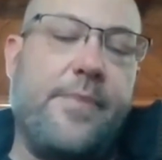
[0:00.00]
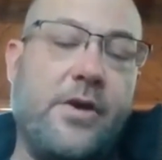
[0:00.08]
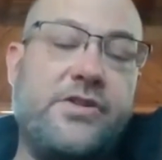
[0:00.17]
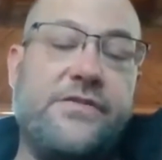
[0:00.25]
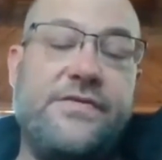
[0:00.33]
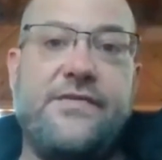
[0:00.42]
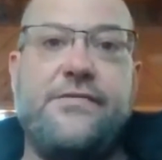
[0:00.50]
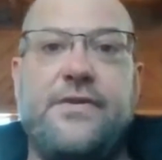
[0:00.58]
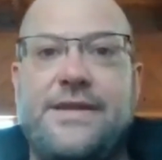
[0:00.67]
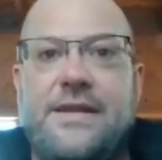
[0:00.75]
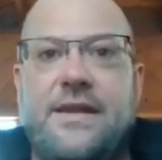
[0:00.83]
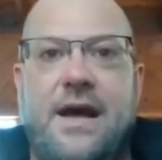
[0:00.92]
bunch of
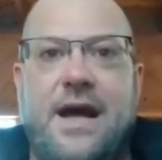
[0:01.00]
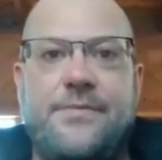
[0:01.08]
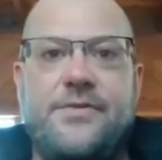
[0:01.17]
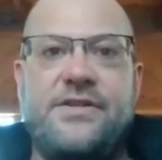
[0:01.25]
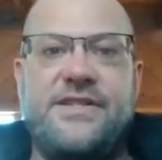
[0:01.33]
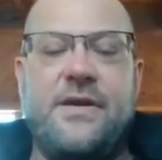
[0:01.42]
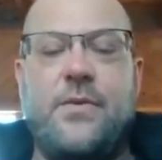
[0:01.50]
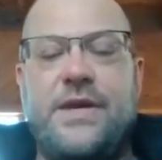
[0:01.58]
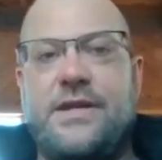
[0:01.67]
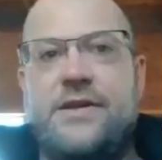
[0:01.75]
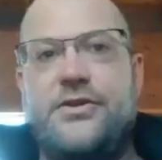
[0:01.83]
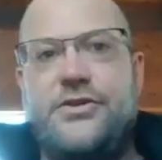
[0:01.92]
different options that
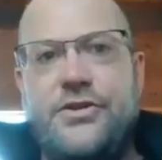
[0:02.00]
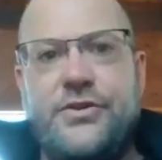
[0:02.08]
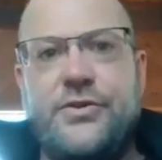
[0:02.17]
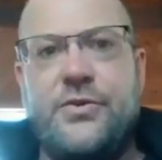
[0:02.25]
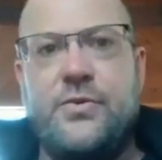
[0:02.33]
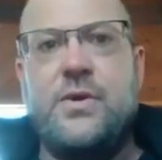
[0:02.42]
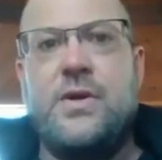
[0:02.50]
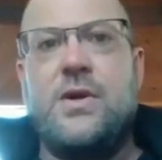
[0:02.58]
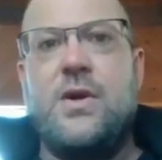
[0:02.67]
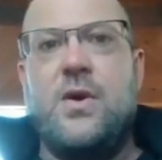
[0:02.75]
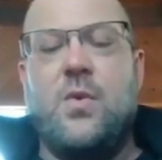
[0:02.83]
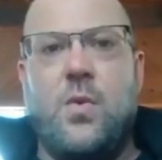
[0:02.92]
we can do
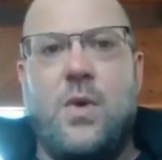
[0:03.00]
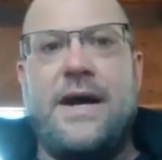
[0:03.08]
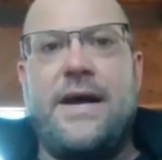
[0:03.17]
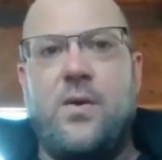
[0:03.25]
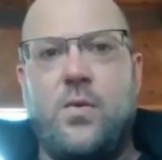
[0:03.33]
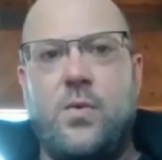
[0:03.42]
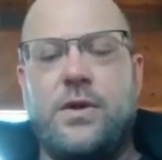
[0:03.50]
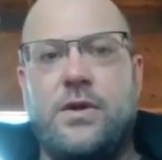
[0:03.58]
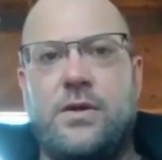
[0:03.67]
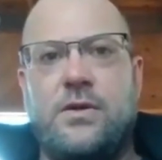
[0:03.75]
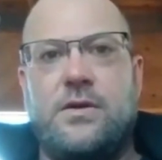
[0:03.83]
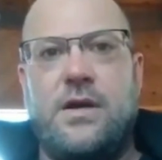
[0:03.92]
while
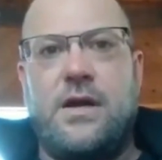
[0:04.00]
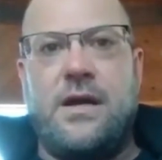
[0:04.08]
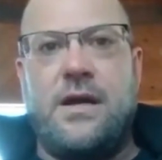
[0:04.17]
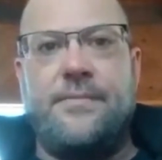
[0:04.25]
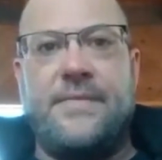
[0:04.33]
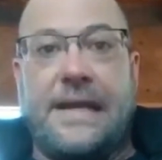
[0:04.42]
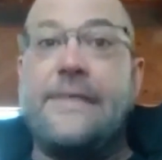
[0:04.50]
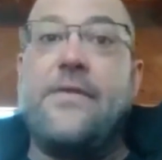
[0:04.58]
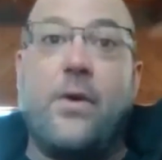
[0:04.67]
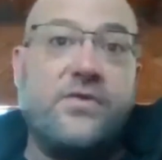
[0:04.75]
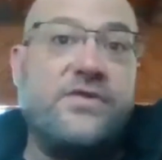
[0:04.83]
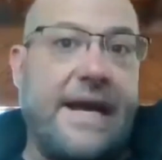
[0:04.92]
we're
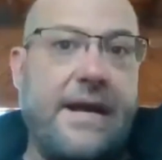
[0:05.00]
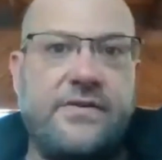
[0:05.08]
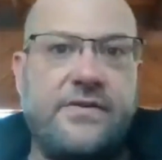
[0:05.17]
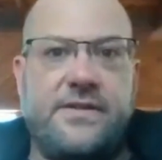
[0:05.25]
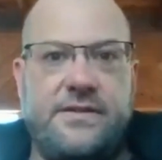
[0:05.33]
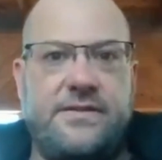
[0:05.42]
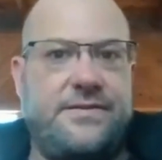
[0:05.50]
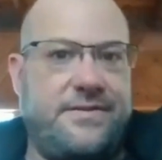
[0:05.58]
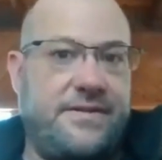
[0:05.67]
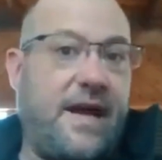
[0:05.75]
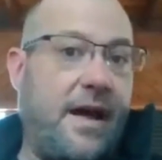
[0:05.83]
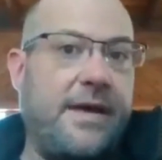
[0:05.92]
in those down
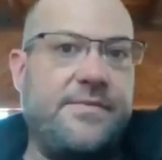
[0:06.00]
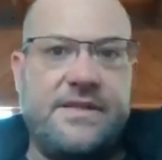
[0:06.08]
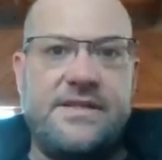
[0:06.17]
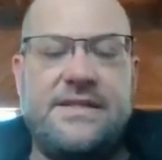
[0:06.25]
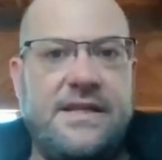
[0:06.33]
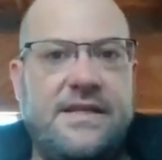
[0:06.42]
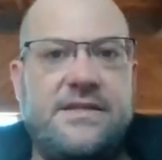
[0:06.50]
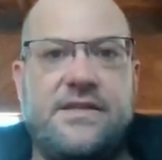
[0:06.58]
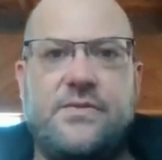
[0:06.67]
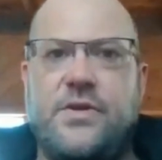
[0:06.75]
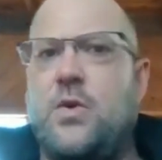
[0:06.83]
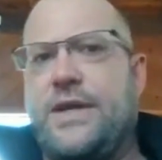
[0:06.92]
times and
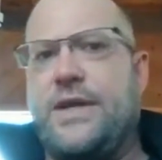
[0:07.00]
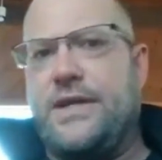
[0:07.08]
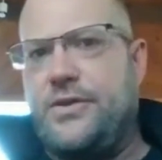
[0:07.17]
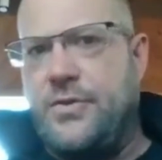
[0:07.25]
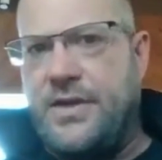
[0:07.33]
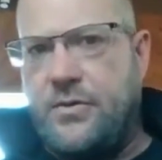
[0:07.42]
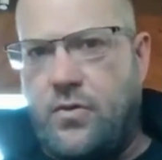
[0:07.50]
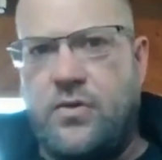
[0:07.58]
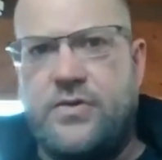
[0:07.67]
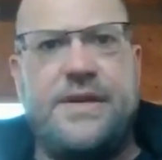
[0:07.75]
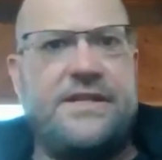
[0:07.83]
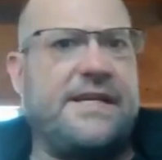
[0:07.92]
seasons. We can do
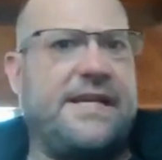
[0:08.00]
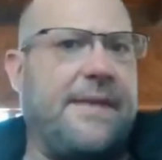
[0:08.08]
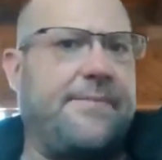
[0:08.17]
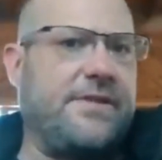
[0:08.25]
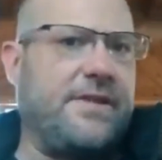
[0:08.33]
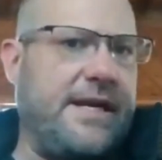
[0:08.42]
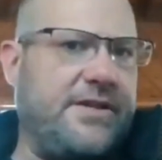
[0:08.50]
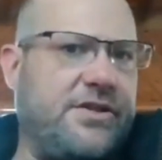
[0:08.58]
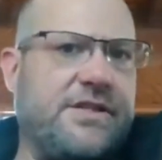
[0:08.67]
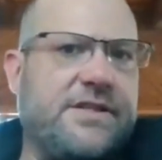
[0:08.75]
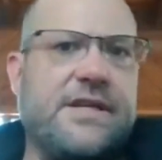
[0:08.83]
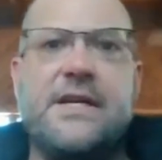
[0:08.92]
crawl space
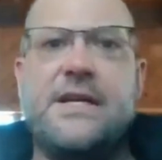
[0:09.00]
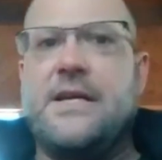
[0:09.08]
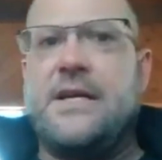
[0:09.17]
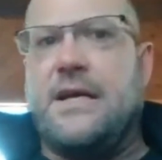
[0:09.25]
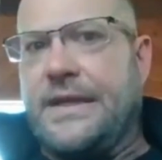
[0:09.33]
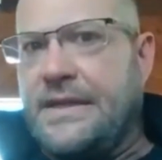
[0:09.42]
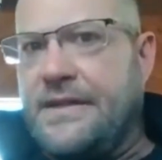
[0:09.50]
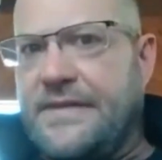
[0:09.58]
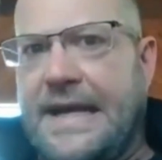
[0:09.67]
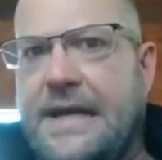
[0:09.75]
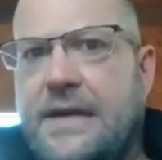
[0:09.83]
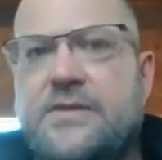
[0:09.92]
encapsulations. We can
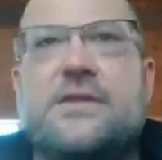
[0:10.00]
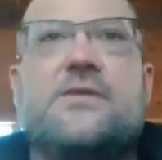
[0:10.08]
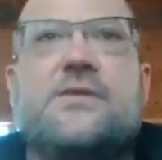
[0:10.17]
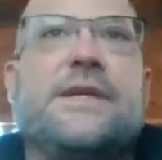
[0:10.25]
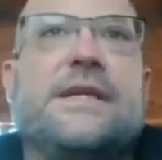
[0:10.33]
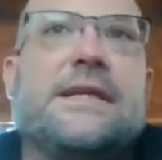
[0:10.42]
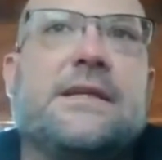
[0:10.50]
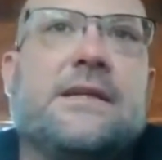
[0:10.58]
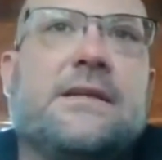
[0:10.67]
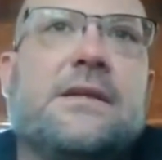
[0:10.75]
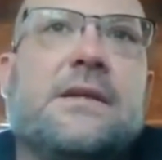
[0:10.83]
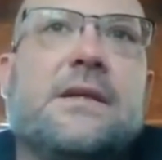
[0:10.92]
lift houses. We
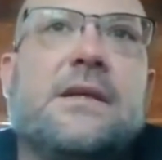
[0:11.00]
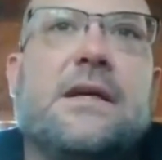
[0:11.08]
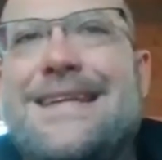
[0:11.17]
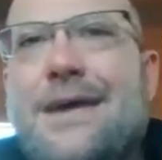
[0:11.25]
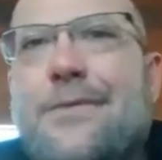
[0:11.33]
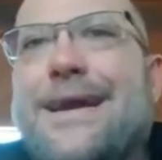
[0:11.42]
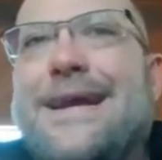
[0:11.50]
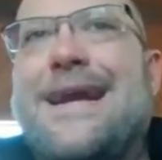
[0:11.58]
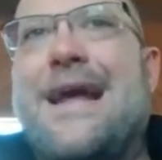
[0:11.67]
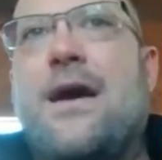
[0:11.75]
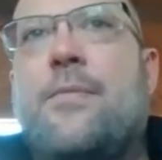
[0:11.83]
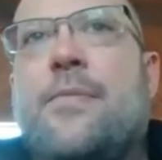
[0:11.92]
can, not right
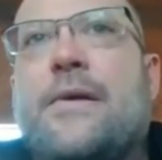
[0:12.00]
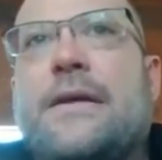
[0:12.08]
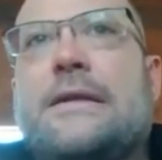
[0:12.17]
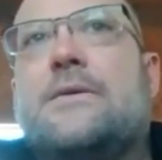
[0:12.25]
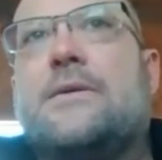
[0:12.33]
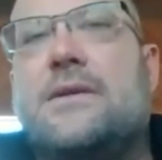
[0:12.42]
now, but